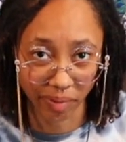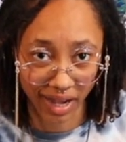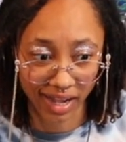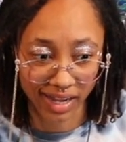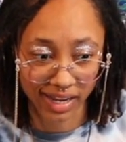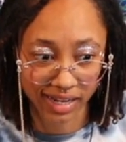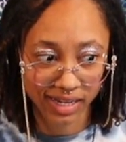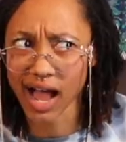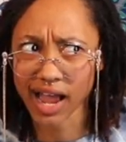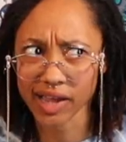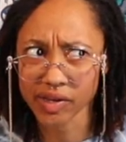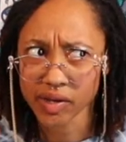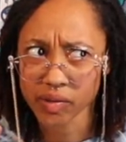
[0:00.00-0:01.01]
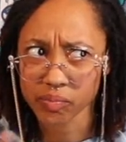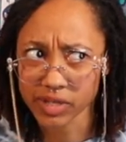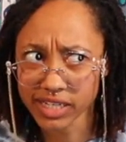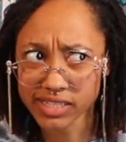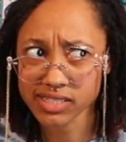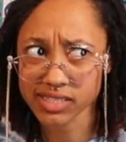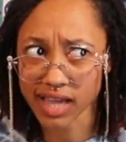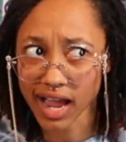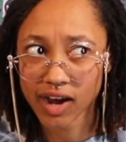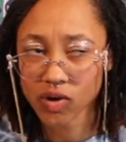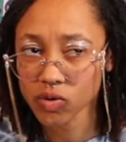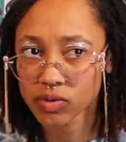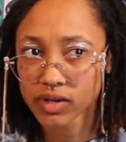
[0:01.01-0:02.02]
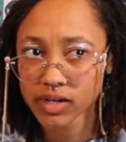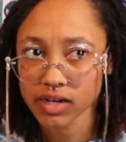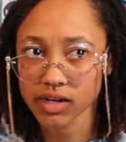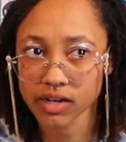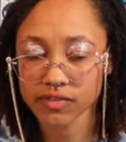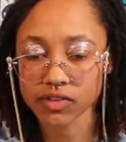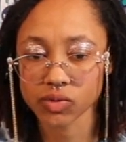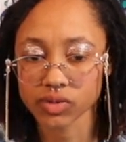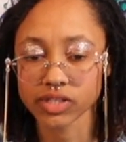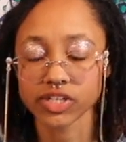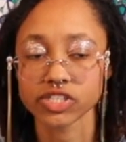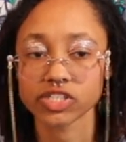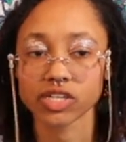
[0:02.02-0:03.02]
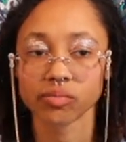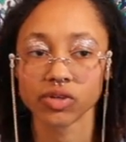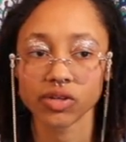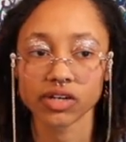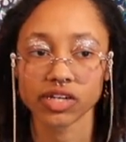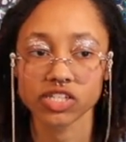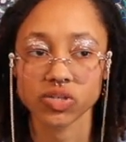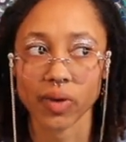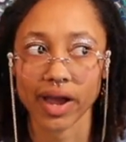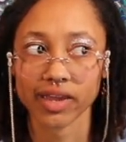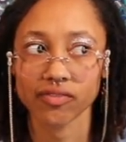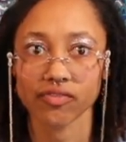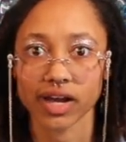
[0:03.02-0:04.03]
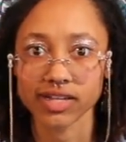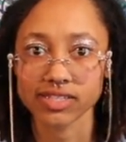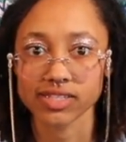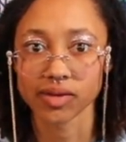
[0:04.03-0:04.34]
Bye. I pieced out of the religious community so I can find